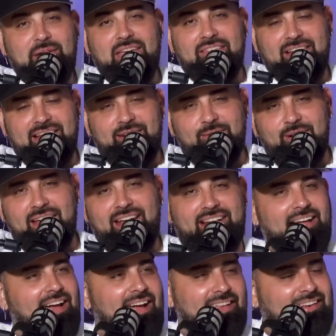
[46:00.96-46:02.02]
I'm giving it away.
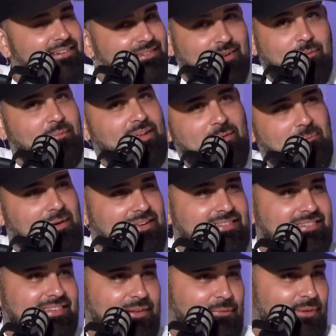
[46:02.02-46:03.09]
Nah, there's so many
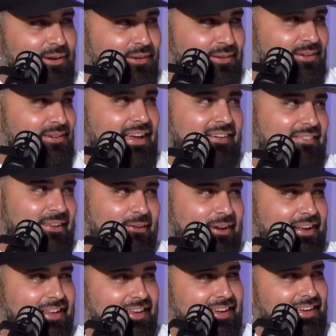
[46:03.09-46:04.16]
beaches in the world. You have no
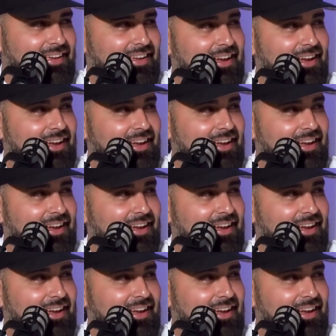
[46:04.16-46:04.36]
idea.